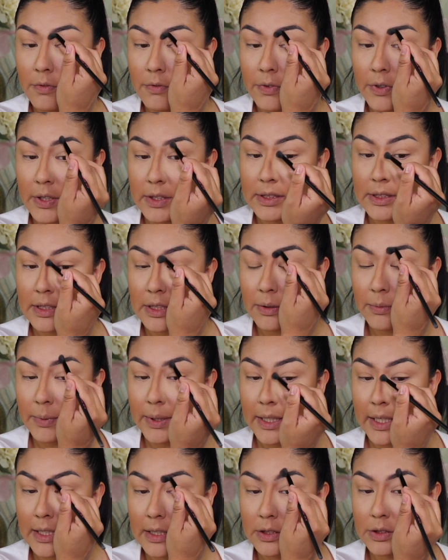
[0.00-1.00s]
First thing we
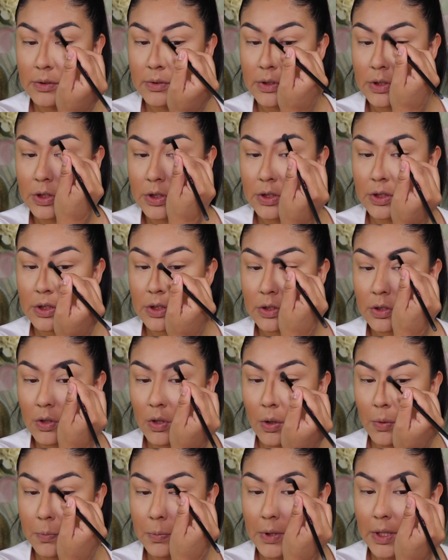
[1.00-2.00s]
gotta do is just
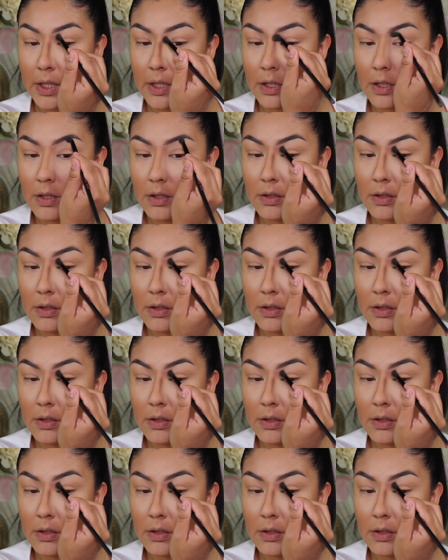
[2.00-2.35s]
sculpt it.